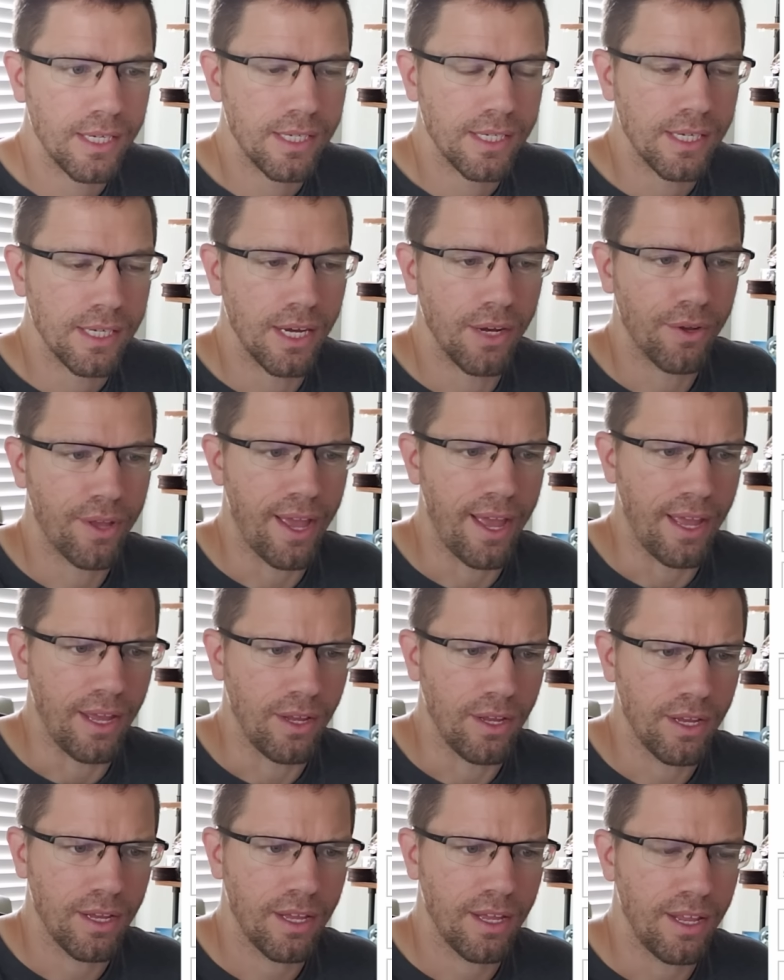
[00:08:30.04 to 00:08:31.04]
Okay,
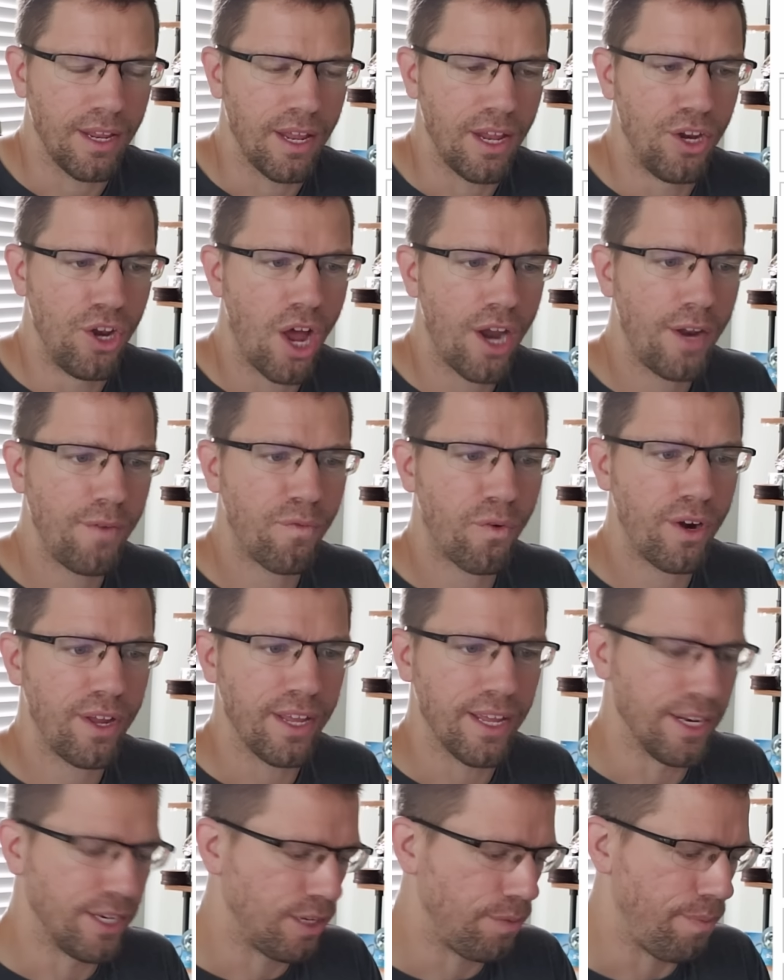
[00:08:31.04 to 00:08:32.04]
a non-inverting
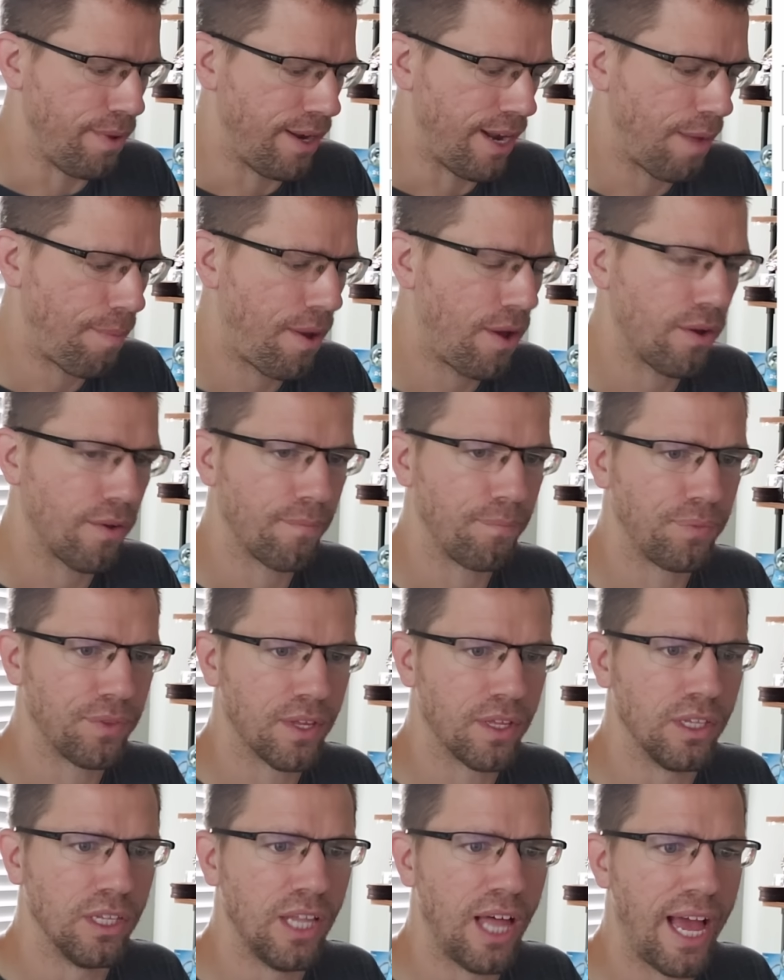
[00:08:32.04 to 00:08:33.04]
Intamin. How about
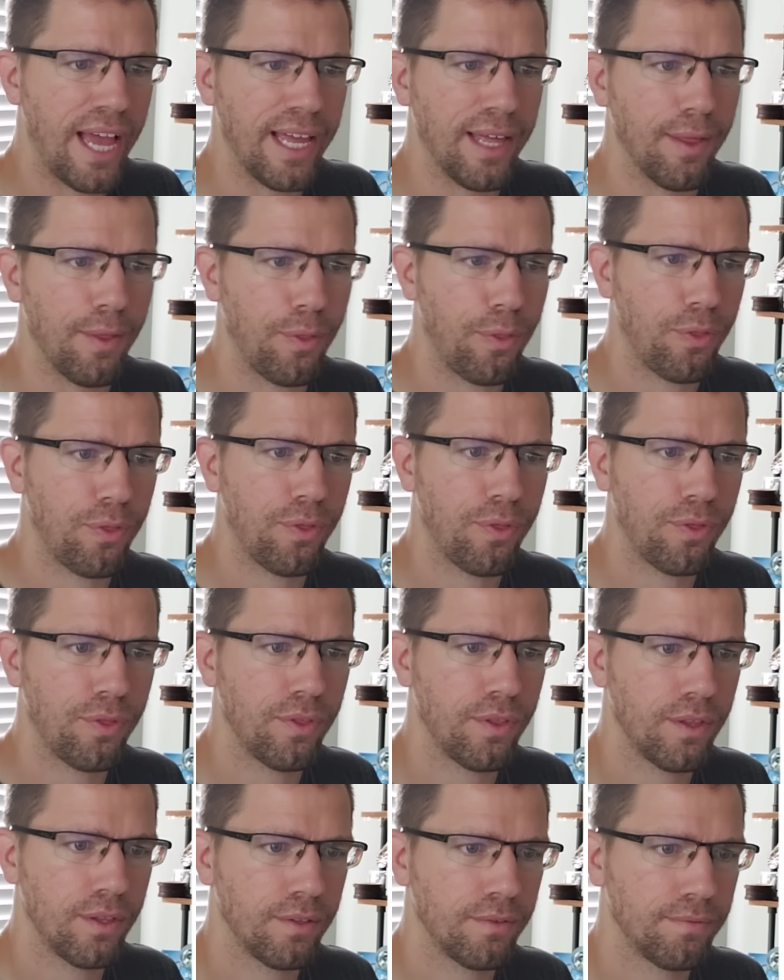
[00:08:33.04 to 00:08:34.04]
Goliath
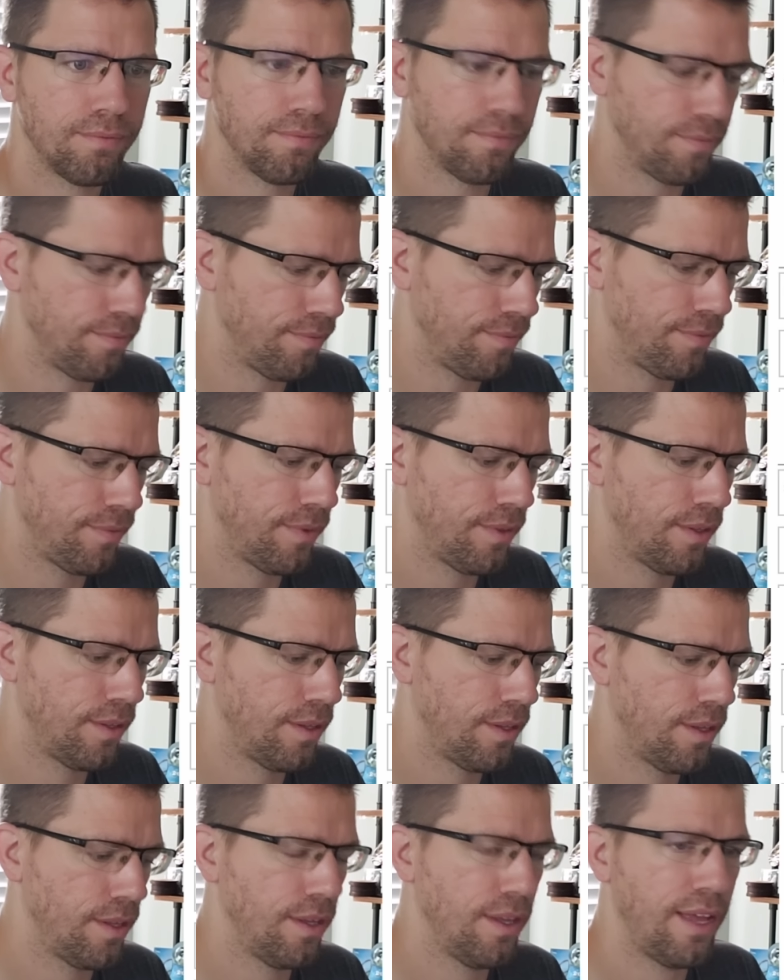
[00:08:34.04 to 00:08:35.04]

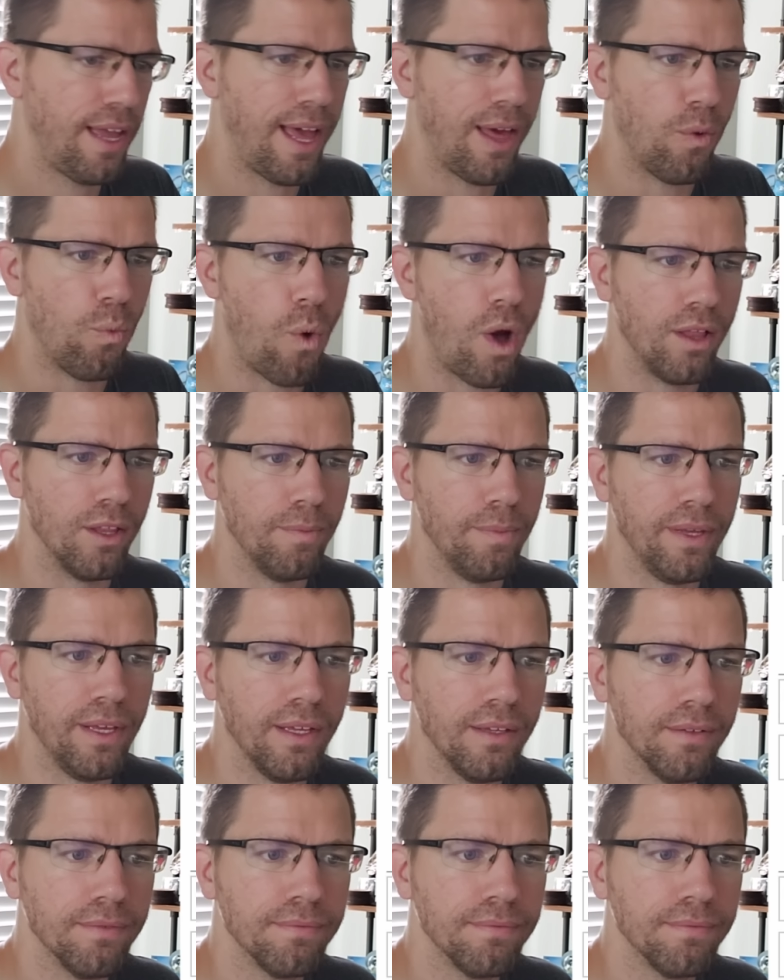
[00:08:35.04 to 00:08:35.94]
at Wallaby?